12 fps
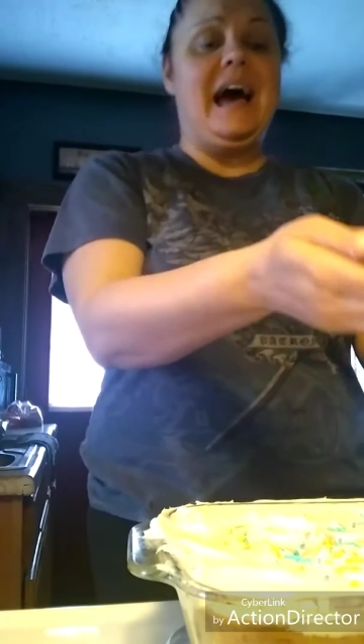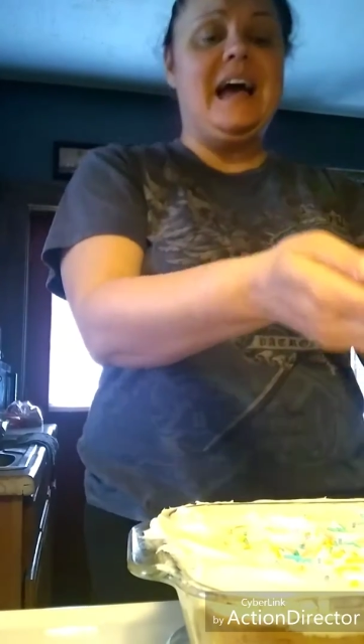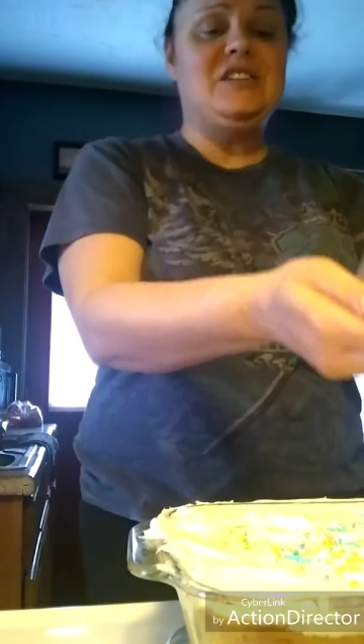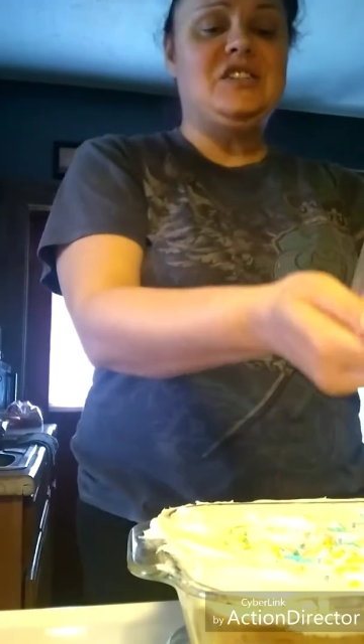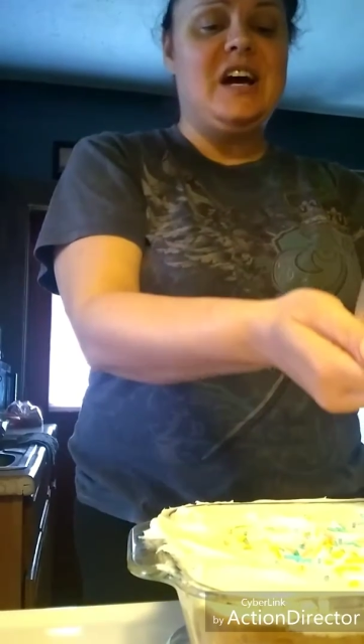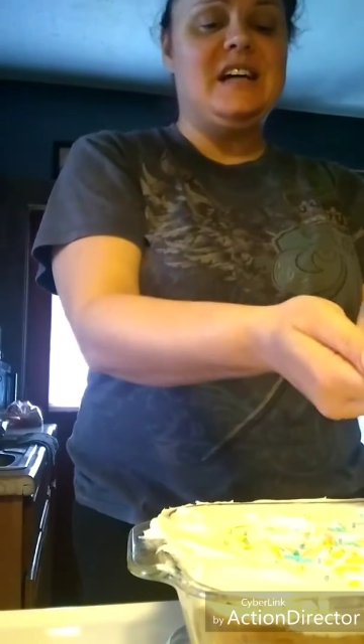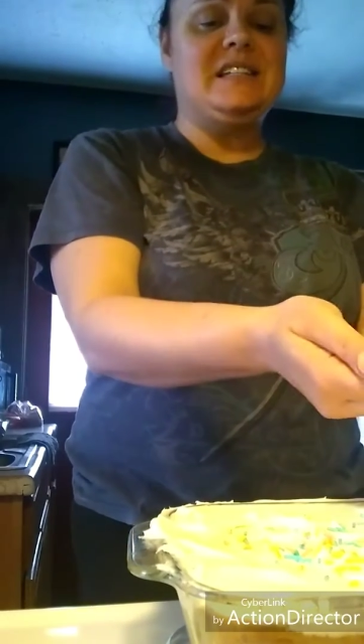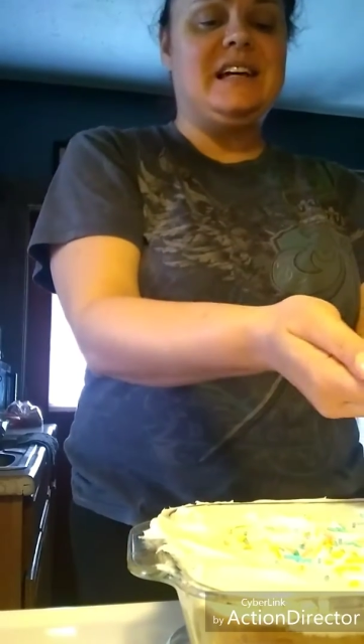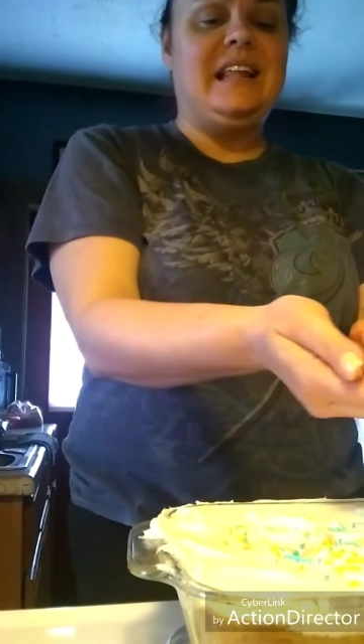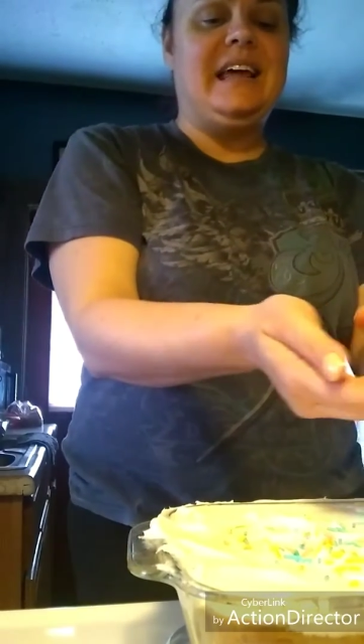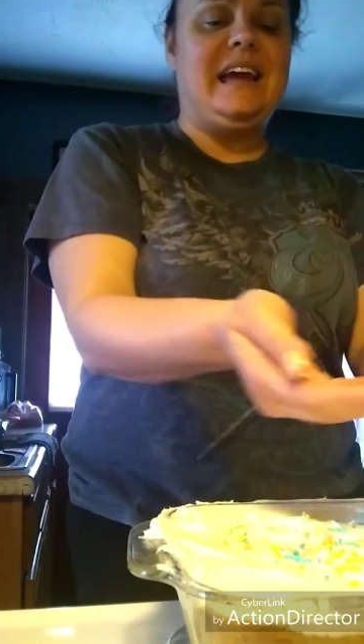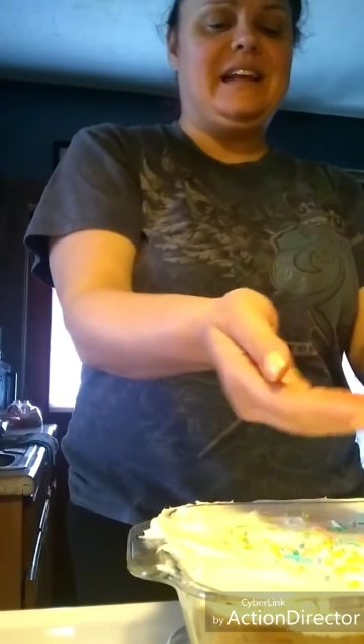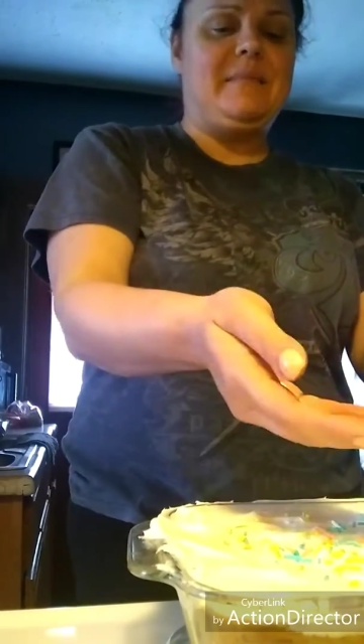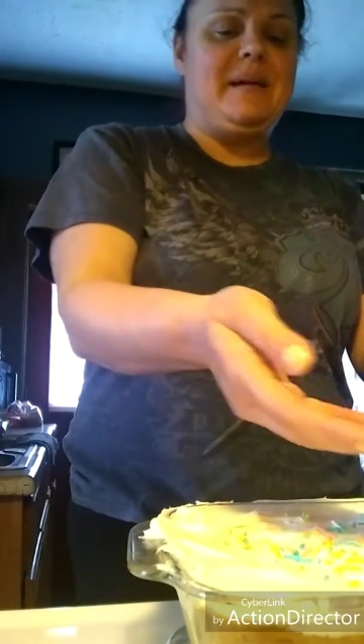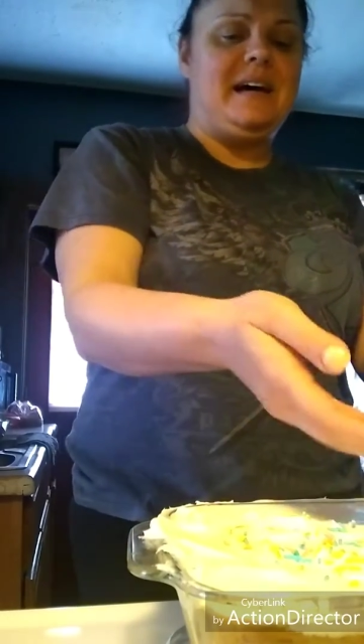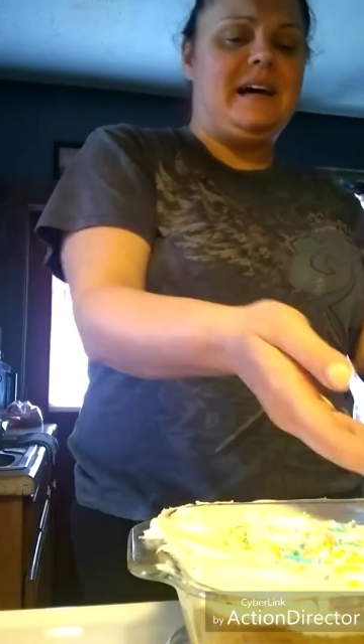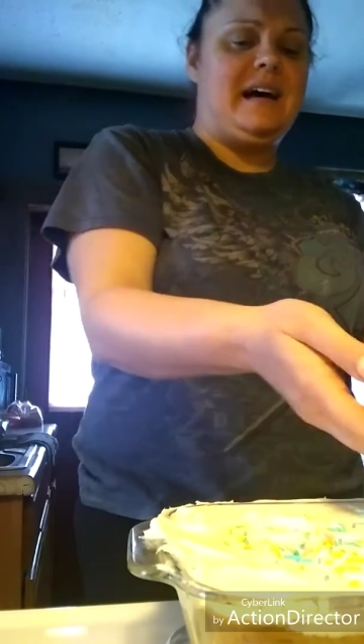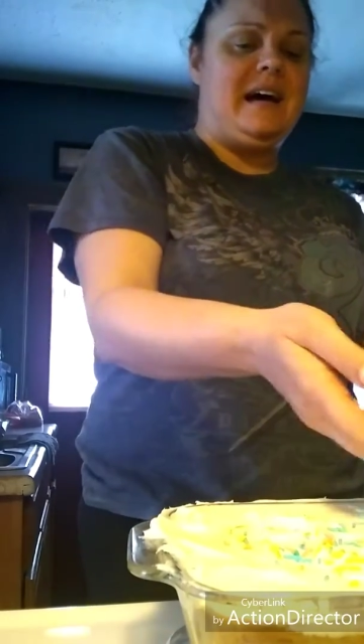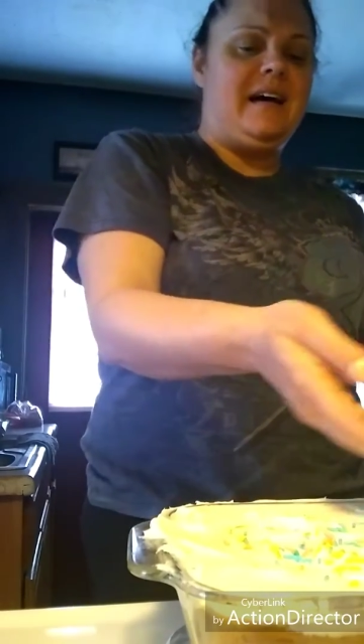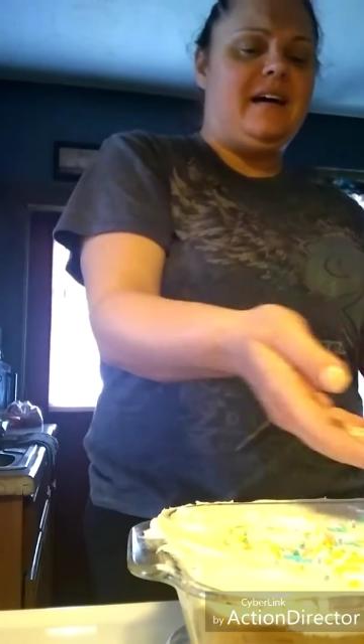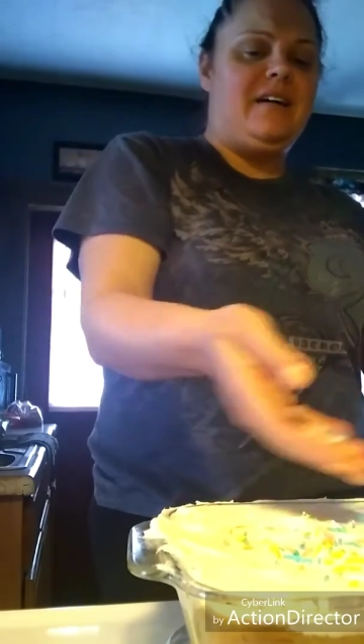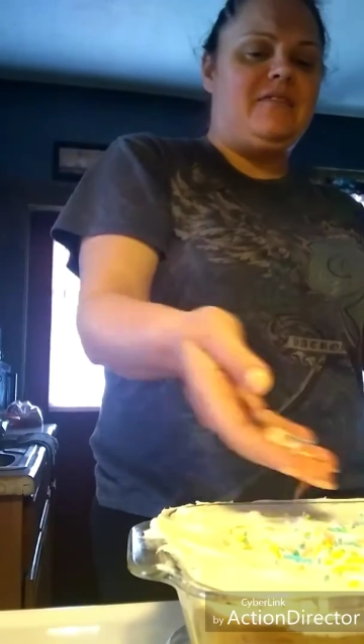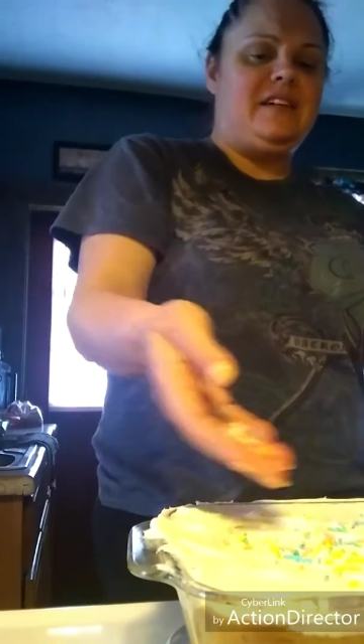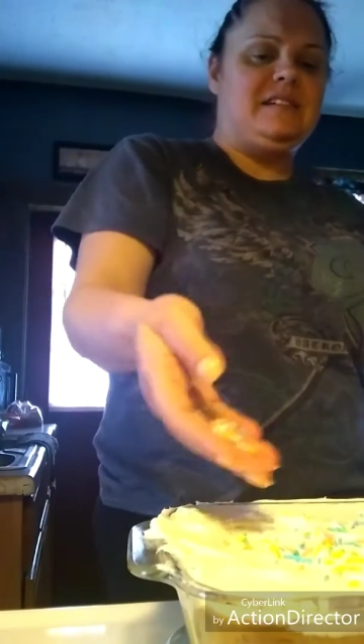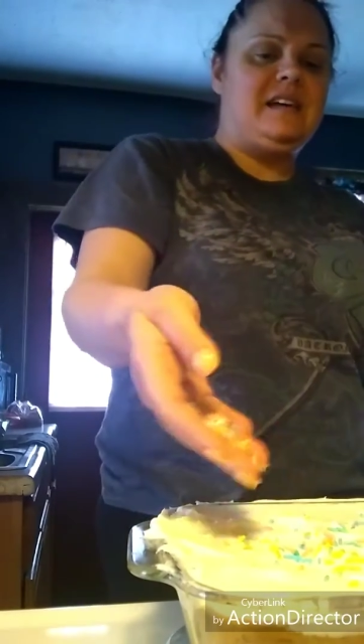I just cleaned my oven